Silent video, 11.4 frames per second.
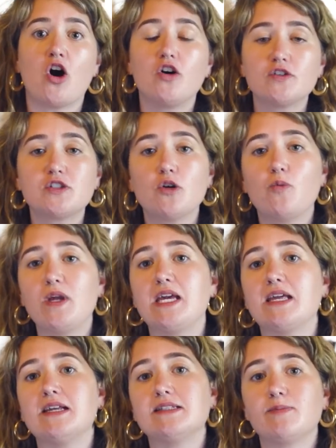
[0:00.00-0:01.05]
also
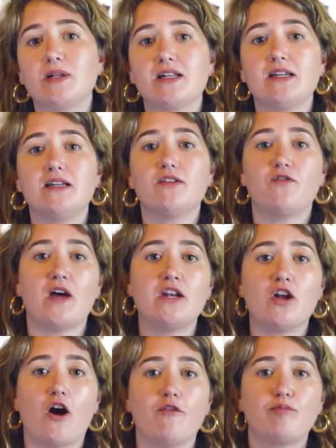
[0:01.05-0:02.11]
weaken its ability to fend
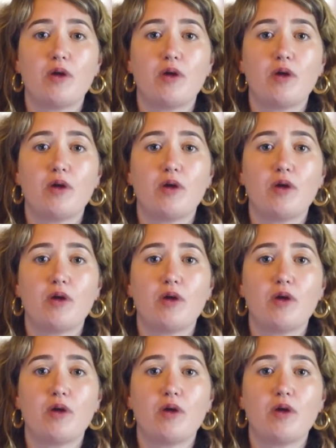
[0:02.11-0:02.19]
off